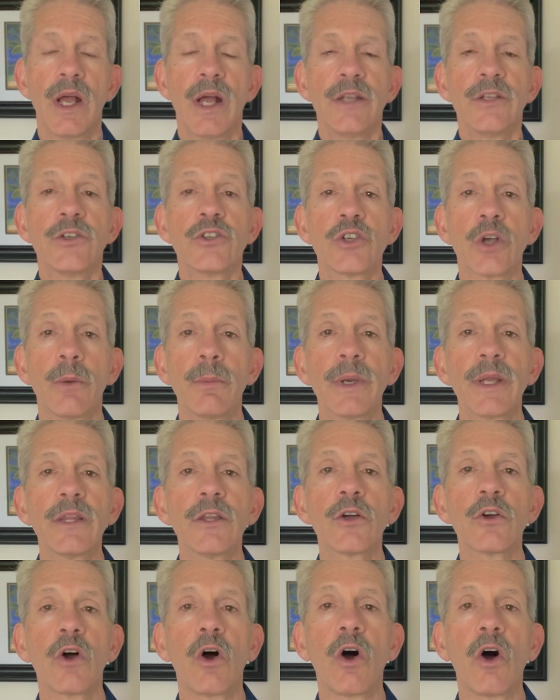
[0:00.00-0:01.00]
Determining
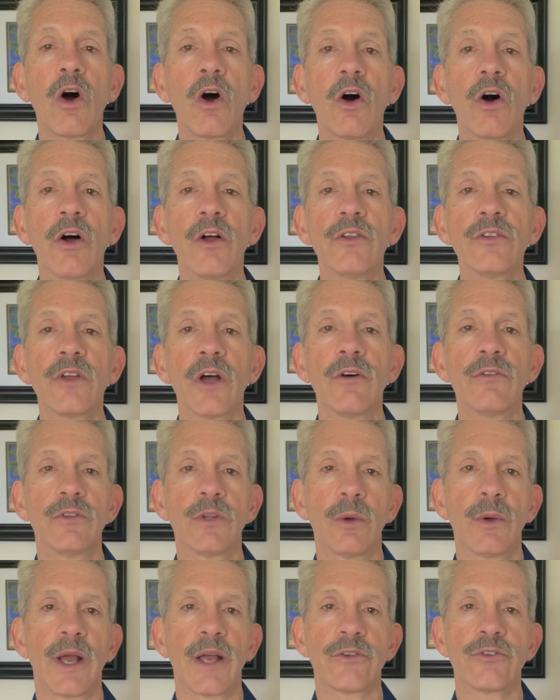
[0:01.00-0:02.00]
the cause of
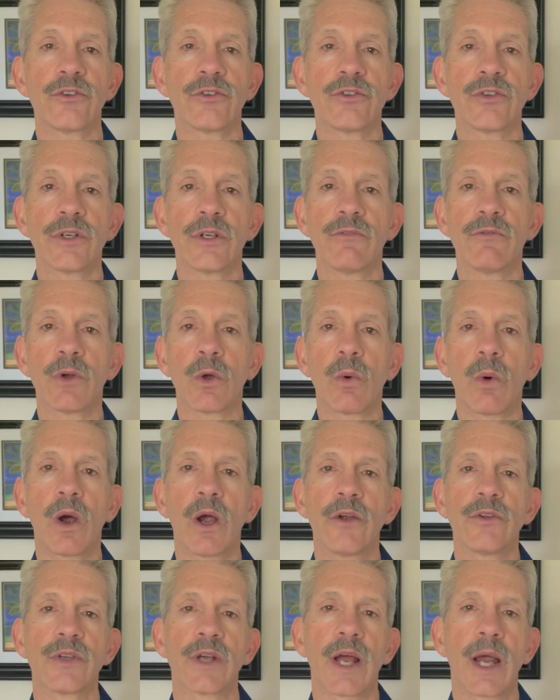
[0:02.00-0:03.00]
low estrogen
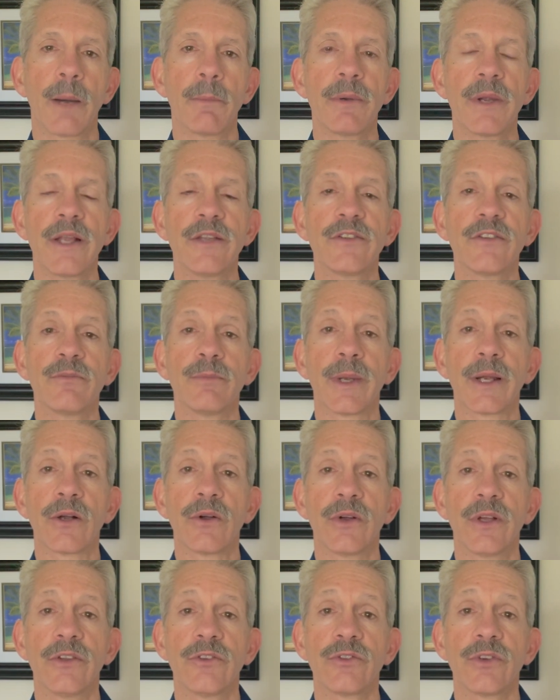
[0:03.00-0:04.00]
requires a comprehensive medical
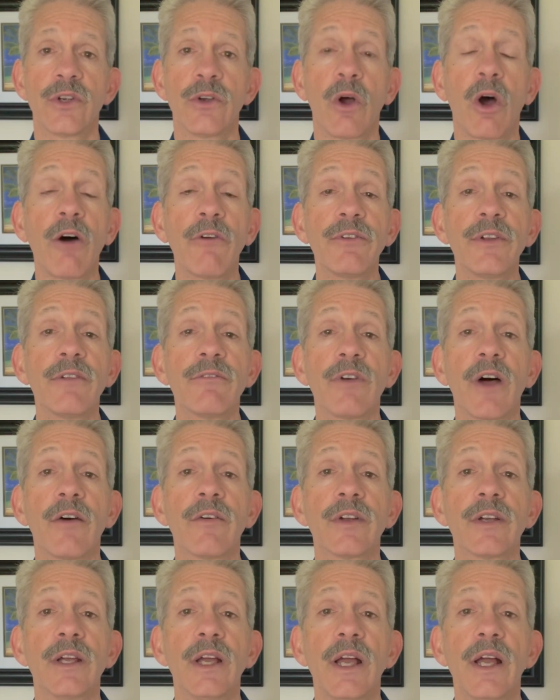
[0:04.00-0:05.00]
history, often
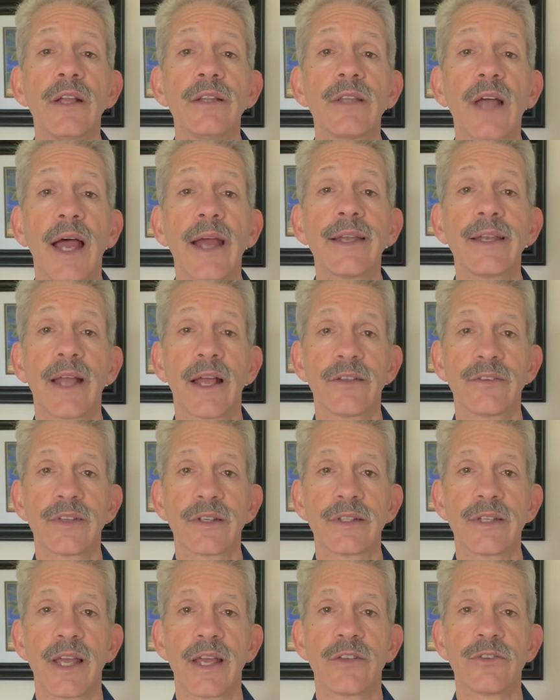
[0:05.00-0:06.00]
involving
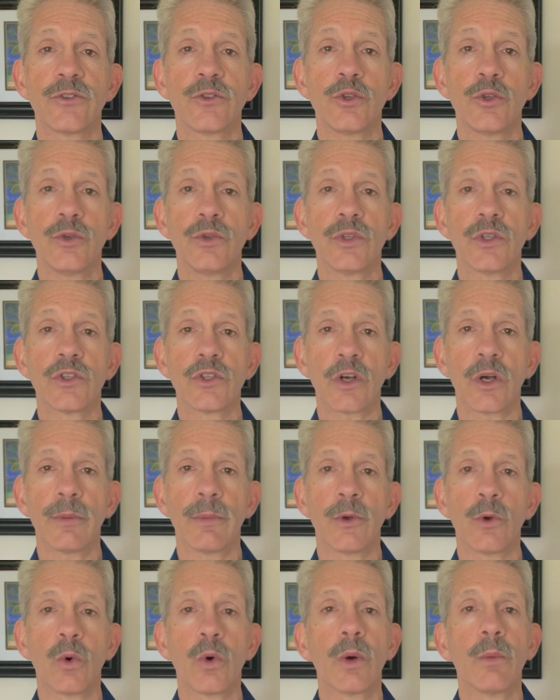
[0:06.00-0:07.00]
diagnostic tests to
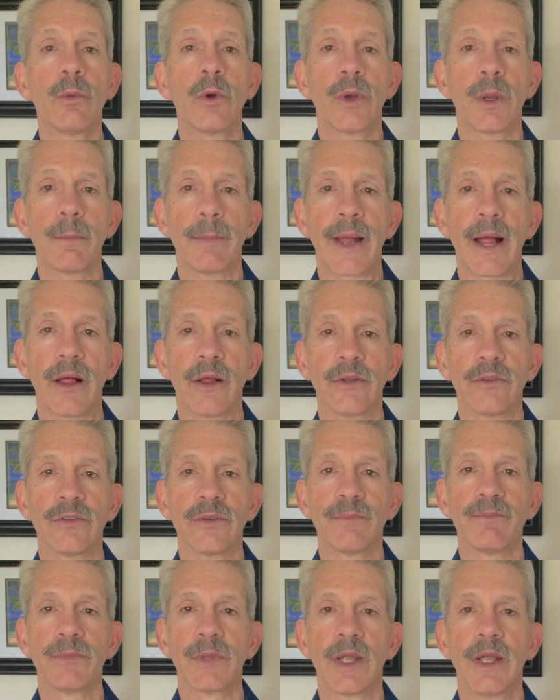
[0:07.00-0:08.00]
determine hormone imbalance.
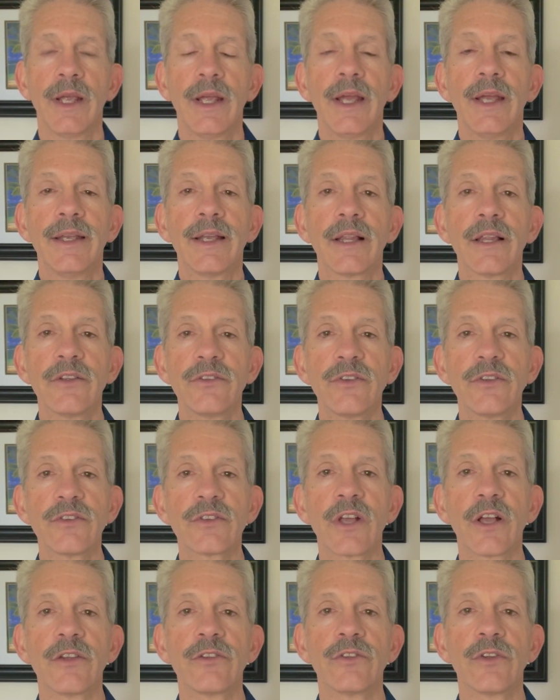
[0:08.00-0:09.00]
Now let's
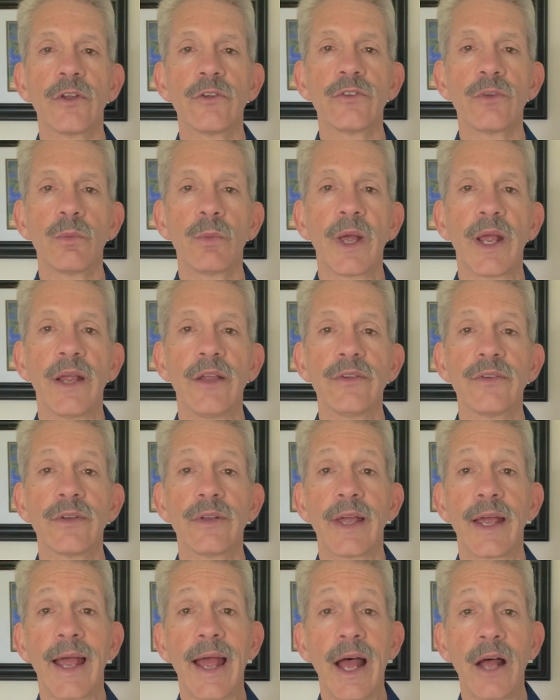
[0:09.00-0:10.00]
discuss some ways
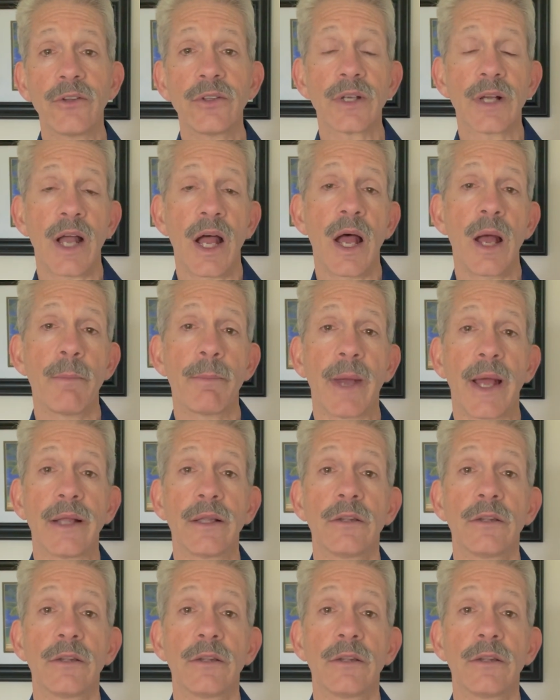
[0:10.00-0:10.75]
how to combat